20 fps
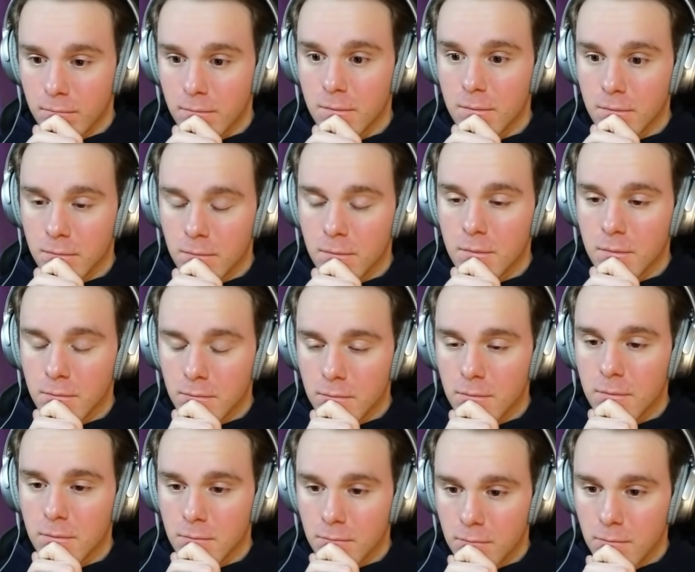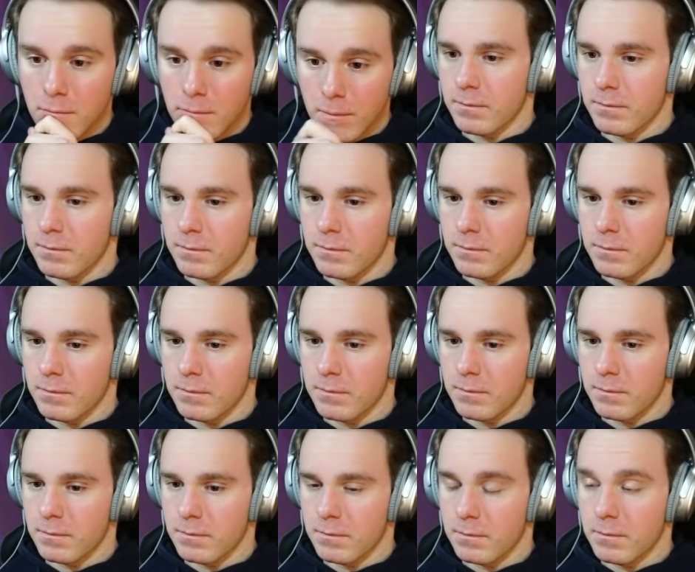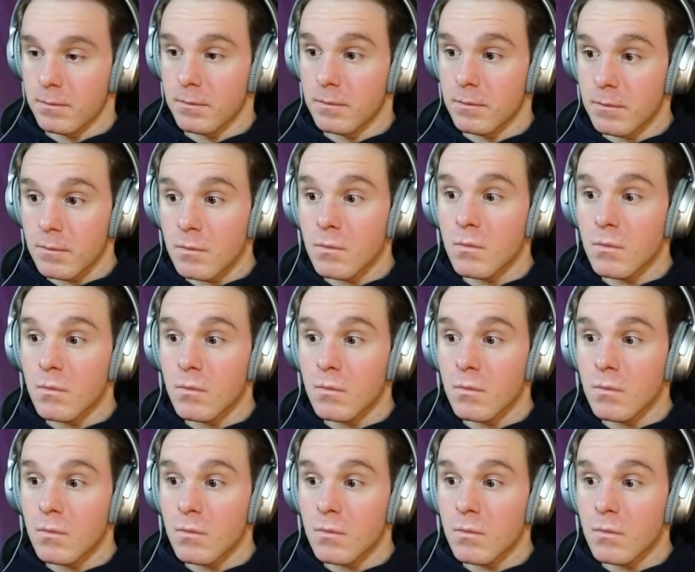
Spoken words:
I know you can. Down!